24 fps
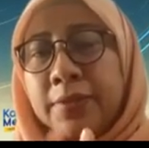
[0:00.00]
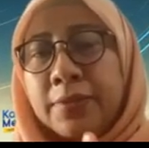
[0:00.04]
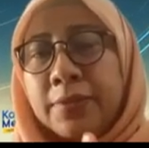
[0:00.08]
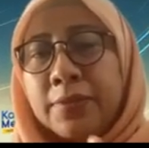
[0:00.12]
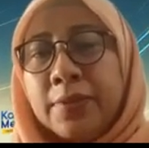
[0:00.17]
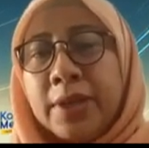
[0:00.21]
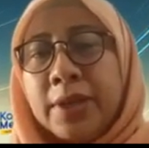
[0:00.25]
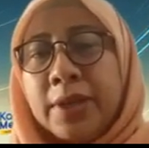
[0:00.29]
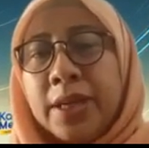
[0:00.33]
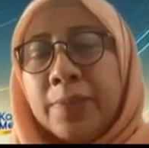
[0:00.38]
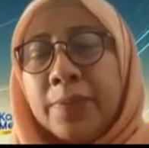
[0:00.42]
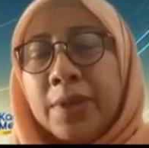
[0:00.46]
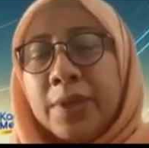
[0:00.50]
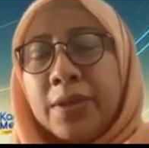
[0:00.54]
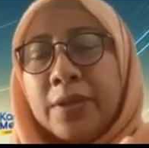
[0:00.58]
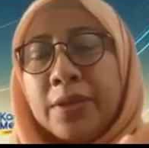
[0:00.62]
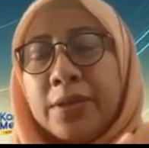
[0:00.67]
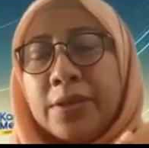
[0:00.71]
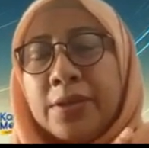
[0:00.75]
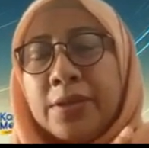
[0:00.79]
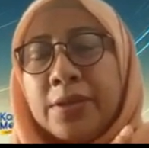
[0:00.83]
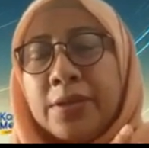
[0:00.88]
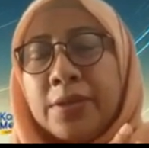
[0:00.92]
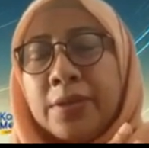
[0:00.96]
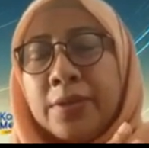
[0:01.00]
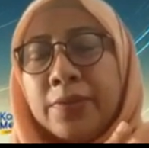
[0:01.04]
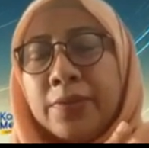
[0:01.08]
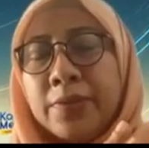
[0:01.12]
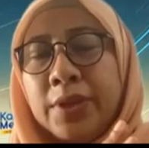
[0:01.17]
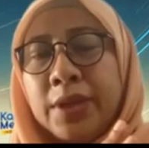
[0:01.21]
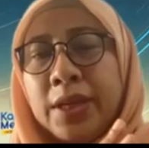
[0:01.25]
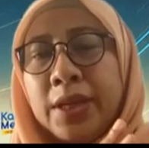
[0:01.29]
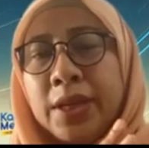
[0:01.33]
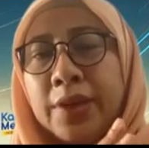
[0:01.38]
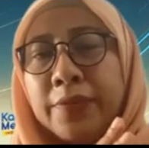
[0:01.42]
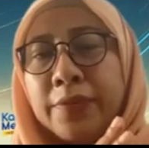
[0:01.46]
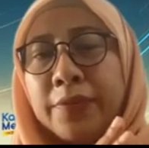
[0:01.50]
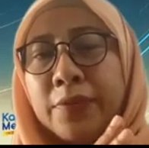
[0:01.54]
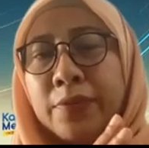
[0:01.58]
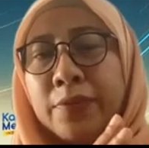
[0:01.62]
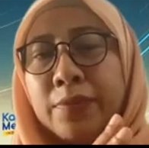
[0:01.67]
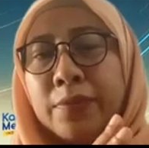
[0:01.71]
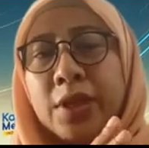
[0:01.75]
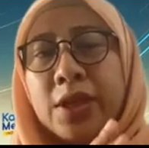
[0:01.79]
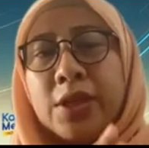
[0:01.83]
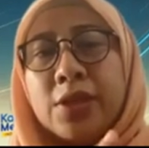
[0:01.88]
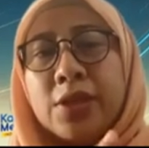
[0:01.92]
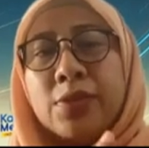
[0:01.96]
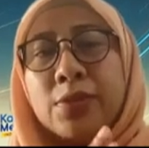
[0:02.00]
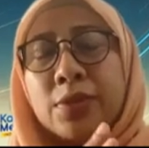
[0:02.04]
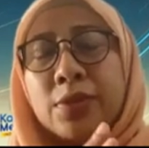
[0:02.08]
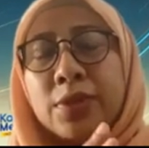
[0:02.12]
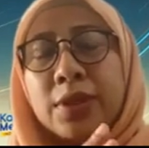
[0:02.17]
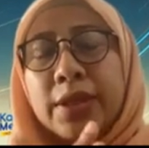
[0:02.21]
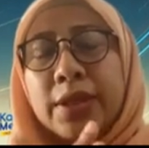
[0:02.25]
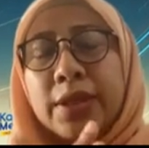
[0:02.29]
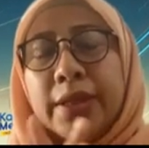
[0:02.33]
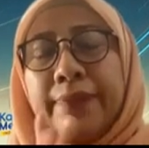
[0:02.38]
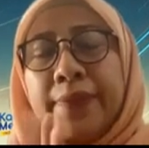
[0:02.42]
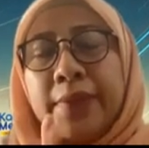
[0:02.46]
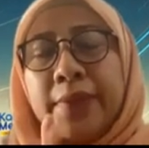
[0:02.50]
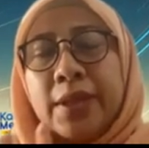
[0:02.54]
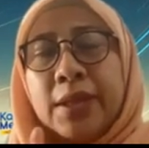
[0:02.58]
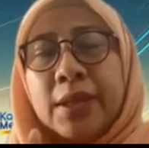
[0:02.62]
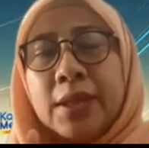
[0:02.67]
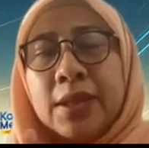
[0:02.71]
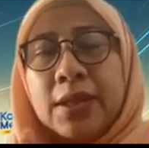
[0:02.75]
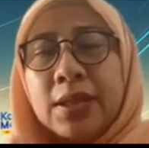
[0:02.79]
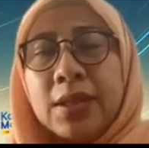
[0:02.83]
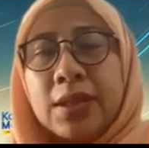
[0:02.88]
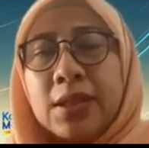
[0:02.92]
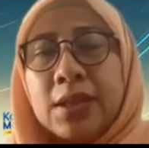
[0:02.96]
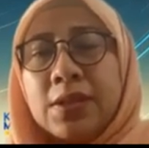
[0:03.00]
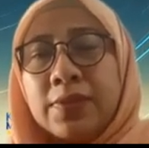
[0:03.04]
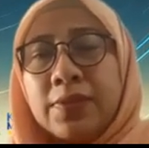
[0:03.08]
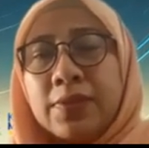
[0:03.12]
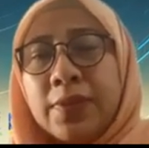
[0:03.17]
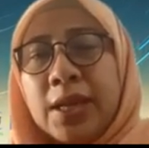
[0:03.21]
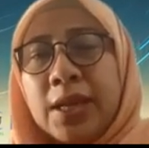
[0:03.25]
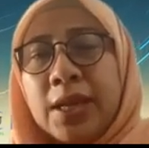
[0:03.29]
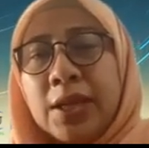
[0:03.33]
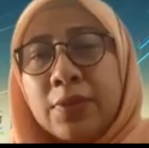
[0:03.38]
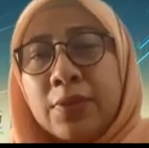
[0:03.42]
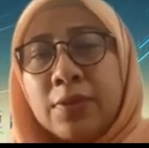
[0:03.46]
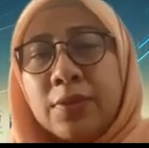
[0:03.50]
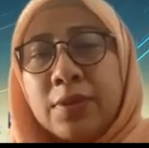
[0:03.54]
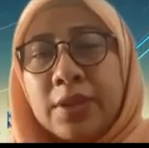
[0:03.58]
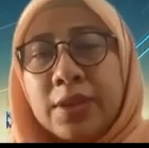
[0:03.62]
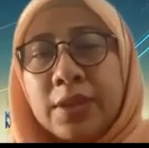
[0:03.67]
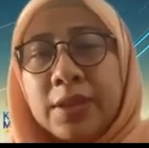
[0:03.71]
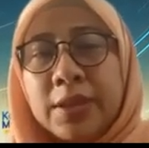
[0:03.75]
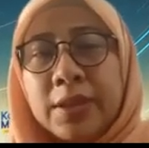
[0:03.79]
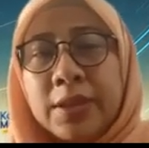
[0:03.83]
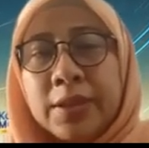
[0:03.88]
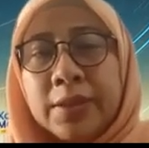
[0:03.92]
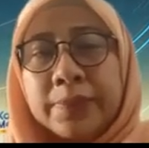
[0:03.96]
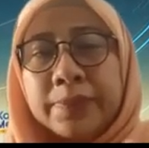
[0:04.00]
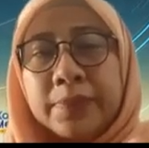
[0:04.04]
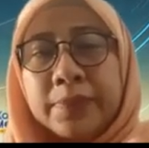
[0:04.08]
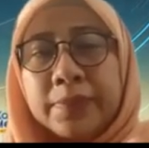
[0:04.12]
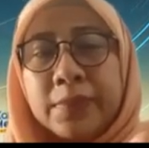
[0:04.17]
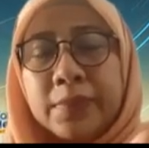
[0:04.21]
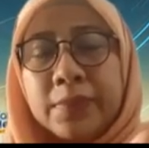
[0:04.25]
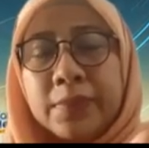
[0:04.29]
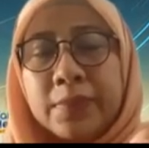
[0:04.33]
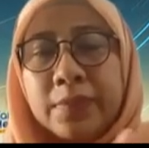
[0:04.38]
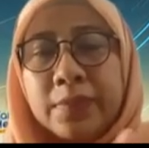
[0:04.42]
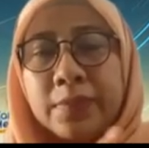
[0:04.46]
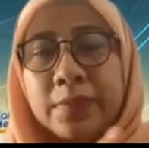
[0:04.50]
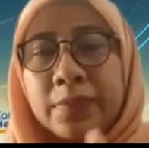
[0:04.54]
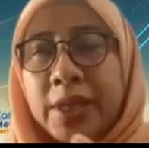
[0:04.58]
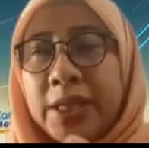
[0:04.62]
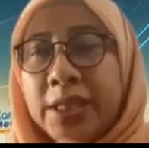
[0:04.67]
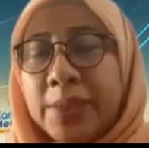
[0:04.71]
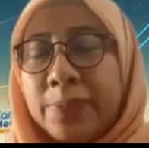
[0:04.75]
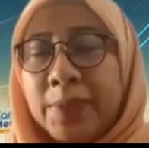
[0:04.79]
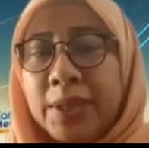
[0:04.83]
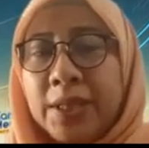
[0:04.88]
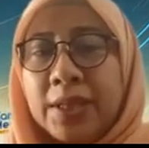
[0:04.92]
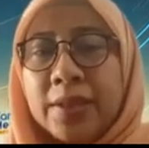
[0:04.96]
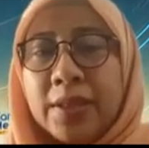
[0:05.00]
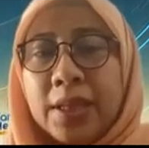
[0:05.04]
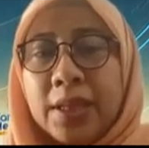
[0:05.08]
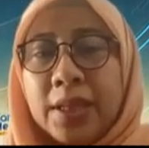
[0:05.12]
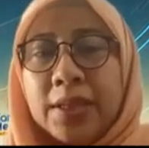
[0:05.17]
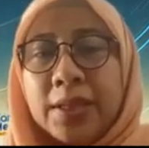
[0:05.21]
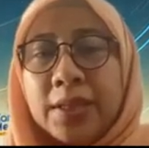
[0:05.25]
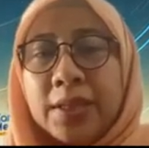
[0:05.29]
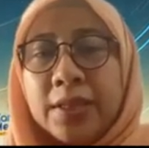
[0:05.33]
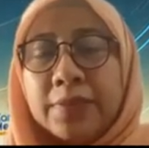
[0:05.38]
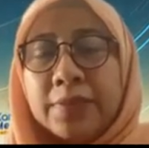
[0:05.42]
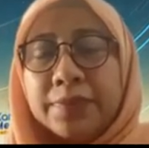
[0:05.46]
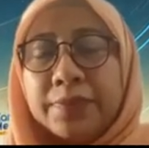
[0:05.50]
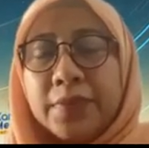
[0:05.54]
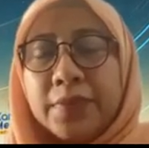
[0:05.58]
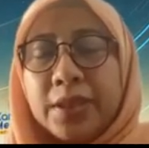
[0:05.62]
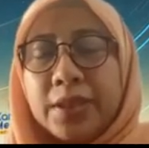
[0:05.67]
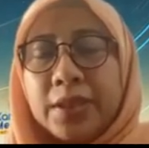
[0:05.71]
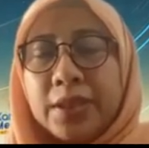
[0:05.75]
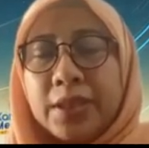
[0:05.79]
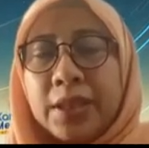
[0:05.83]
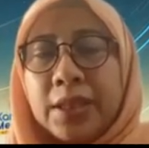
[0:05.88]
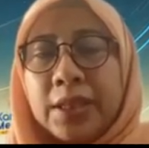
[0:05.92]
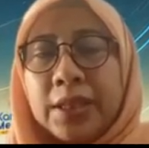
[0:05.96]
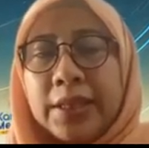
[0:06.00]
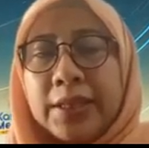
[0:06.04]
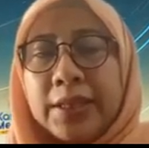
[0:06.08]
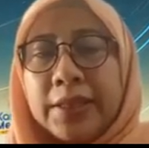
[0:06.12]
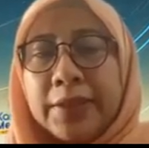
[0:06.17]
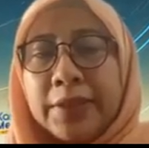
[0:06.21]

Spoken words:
Why? Because we have to make sure that this value must be treated in